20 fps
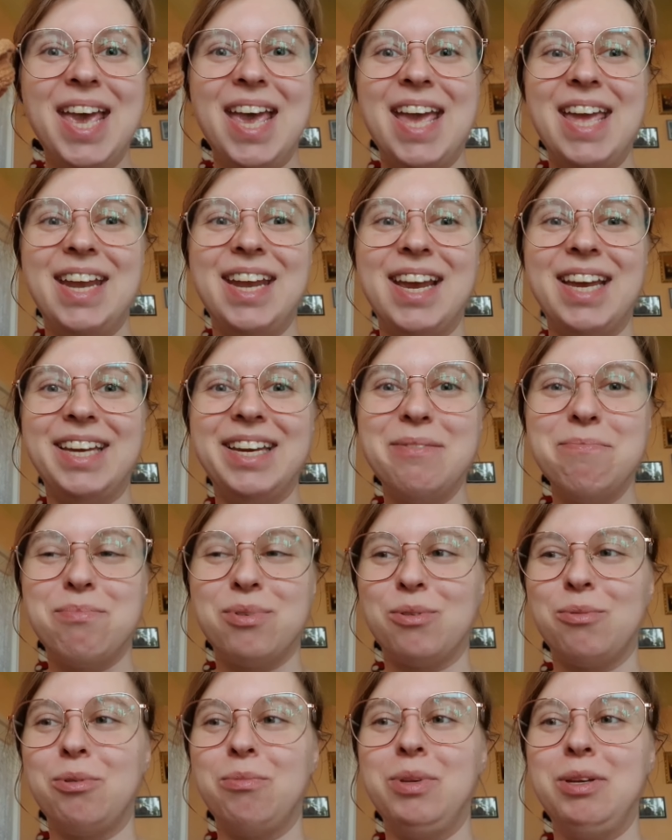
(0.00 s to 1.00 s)
And I can
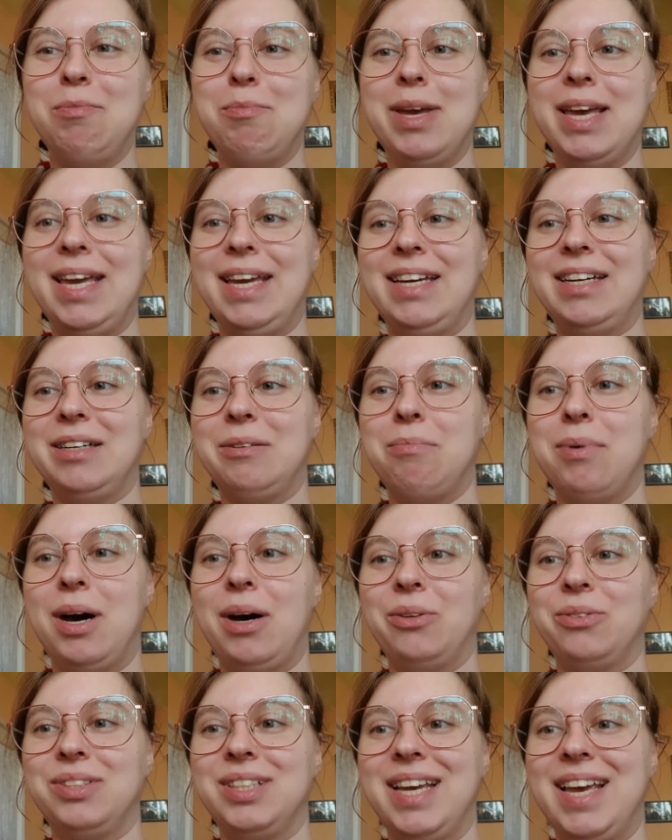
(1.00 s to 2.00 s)
probably make
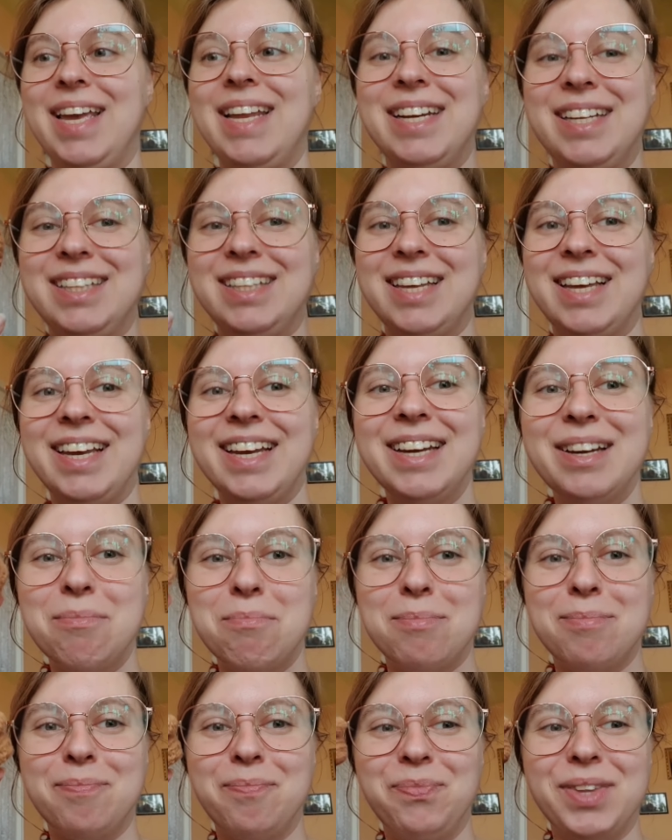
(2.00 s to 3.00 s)
about anything
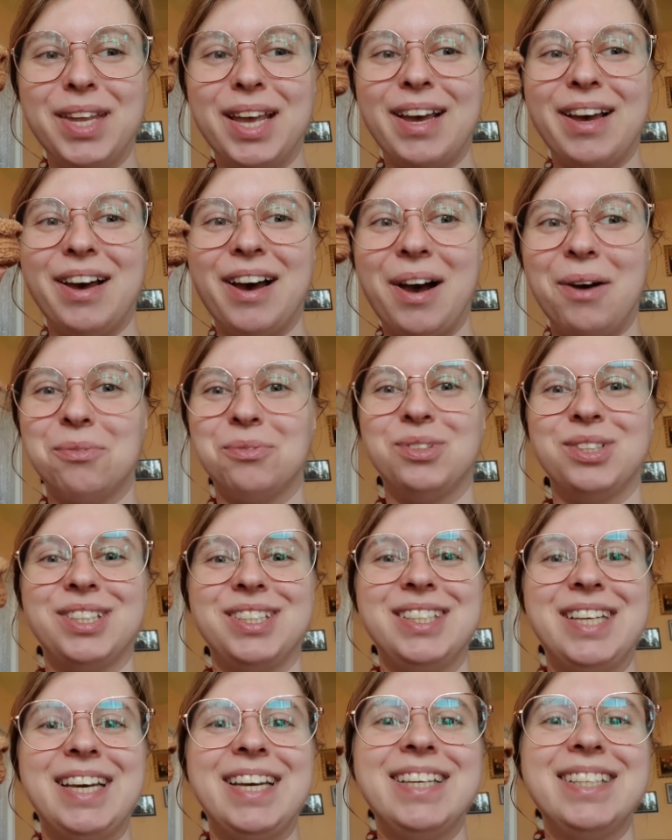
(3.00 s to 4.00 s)
uh, after
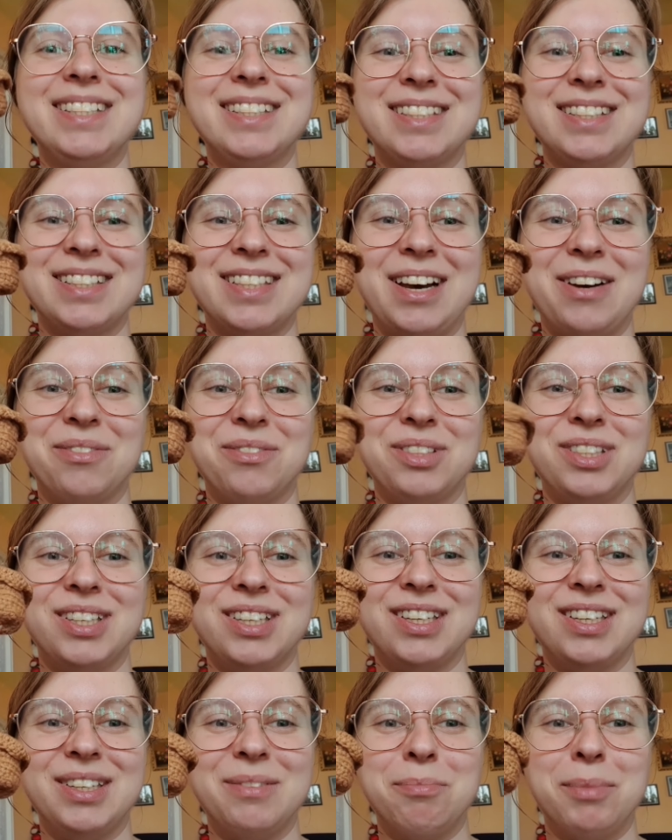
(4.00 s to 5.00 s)
this,
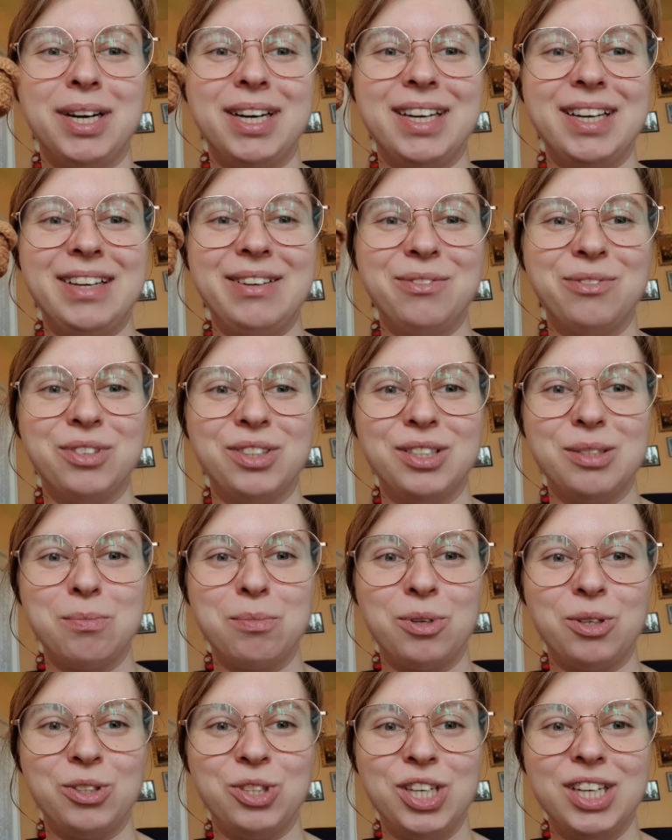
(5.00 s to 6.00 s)
after my first
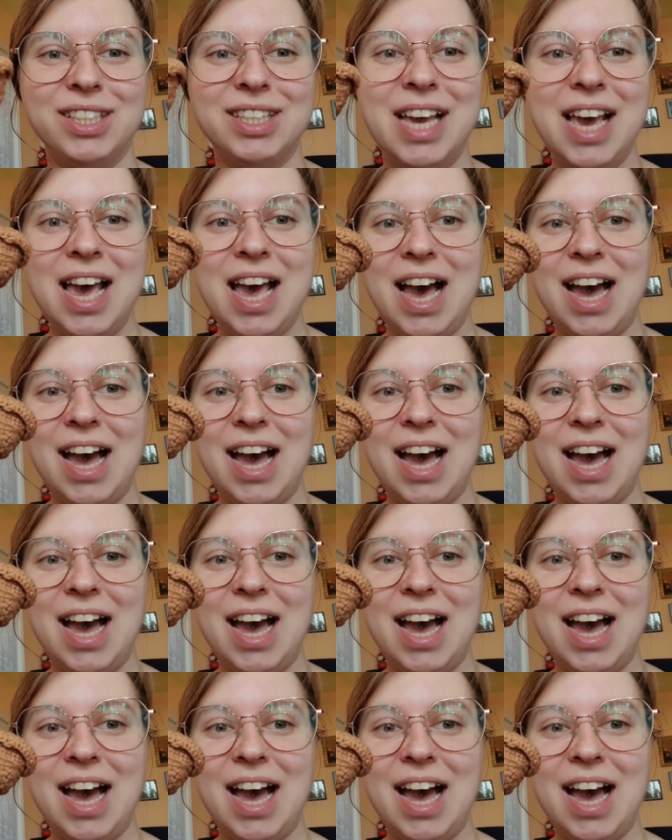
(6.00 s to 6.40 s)
project.